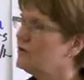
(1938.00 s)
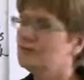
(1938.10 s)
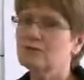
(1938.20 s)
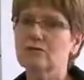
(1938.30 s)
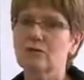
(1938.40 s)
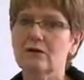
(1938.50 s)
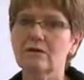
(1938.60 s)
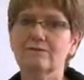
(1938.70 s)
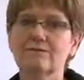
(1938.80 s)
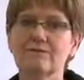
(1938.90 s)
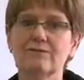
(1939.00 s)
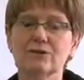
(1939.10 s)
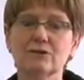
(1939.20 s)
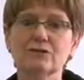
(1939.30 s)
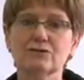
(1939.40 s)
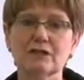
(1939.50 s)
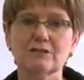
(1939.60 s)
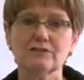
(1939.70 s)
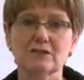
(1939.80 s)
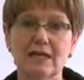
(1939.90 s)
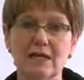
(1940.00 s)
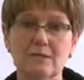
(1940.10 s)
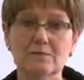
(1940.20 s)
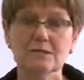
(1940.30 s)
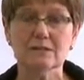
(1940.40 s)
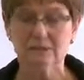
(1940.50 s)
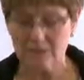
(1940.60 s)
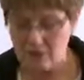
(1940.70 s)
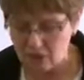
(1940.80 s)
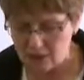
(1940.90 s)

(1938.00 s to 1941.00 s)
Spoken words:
into a lot of very stressful games. They're